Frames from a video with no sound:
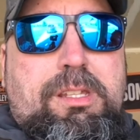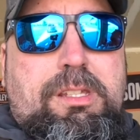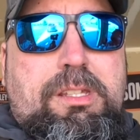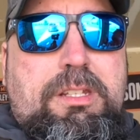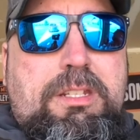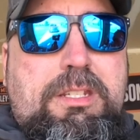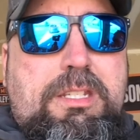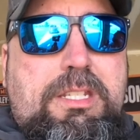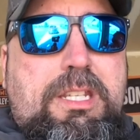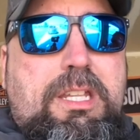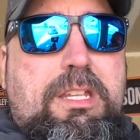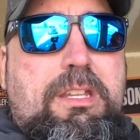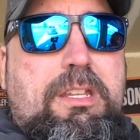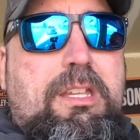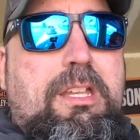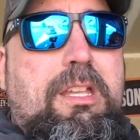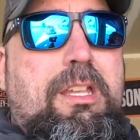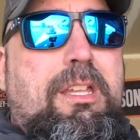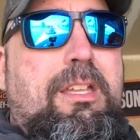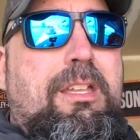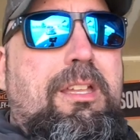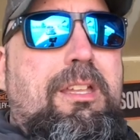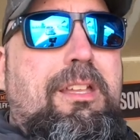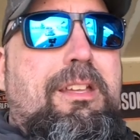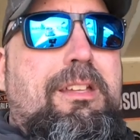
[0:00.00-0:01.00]
and see
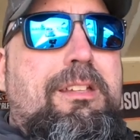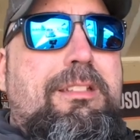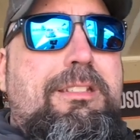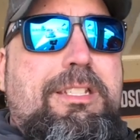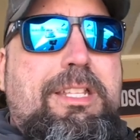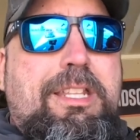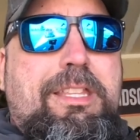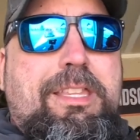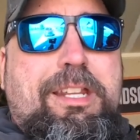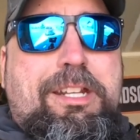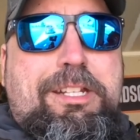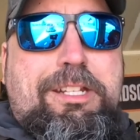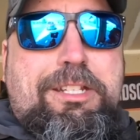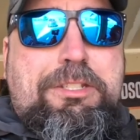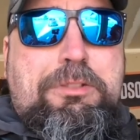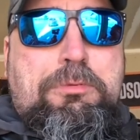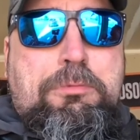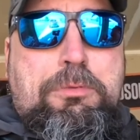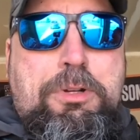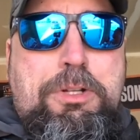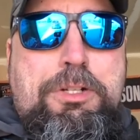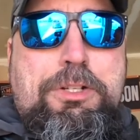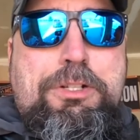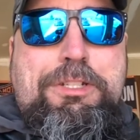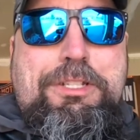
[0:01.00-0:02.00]
that it doesn't
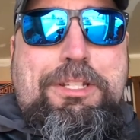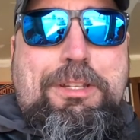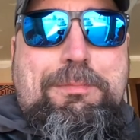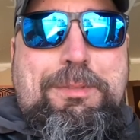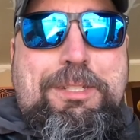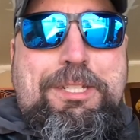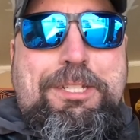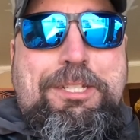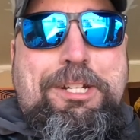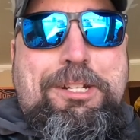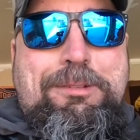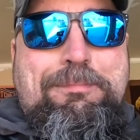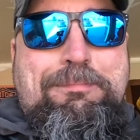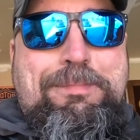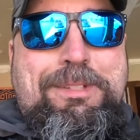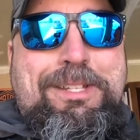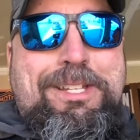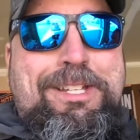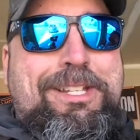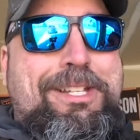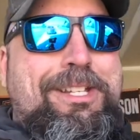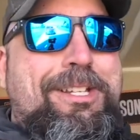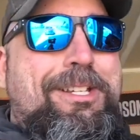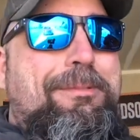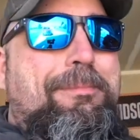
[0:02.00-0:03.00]
work or something dumb.
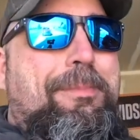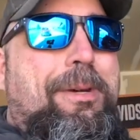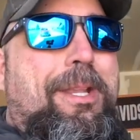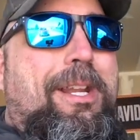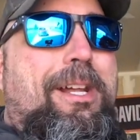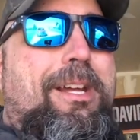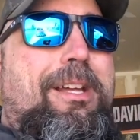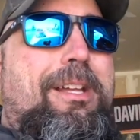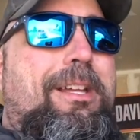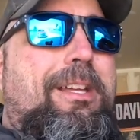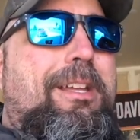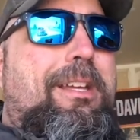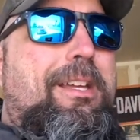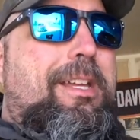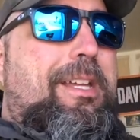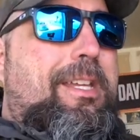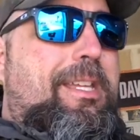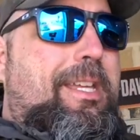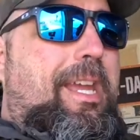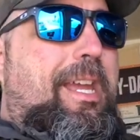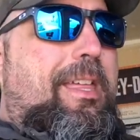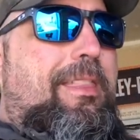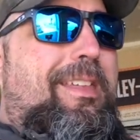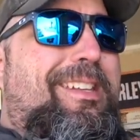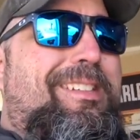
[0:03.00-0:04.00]
But
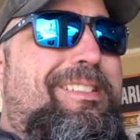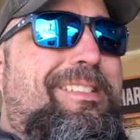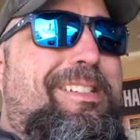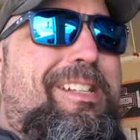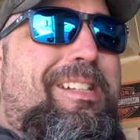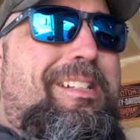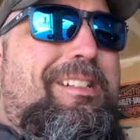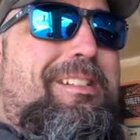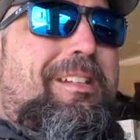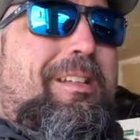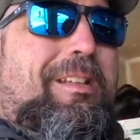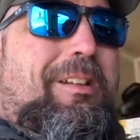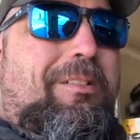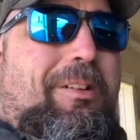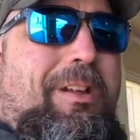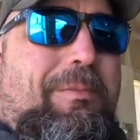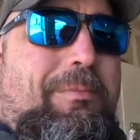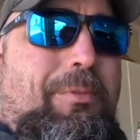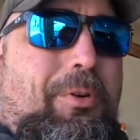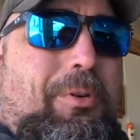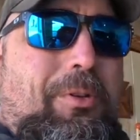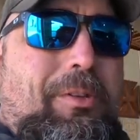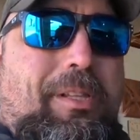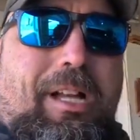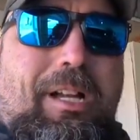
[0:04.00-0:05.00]
yeah, that's it. I don't have
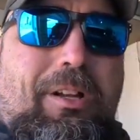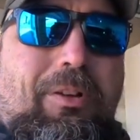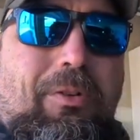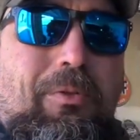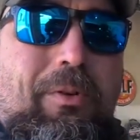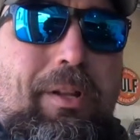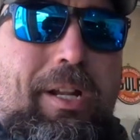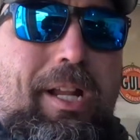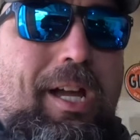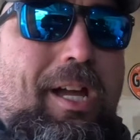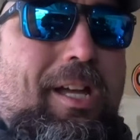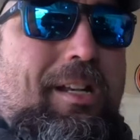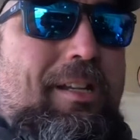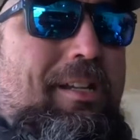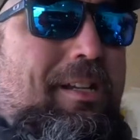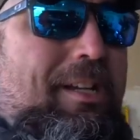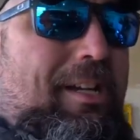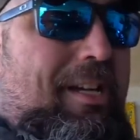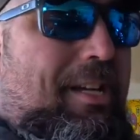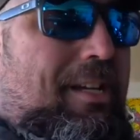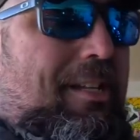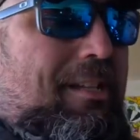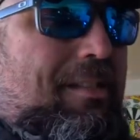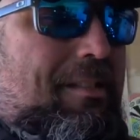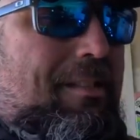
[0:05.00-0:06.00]
a whole lot going on.
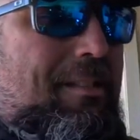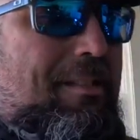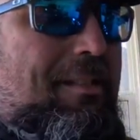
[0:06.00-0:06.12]
I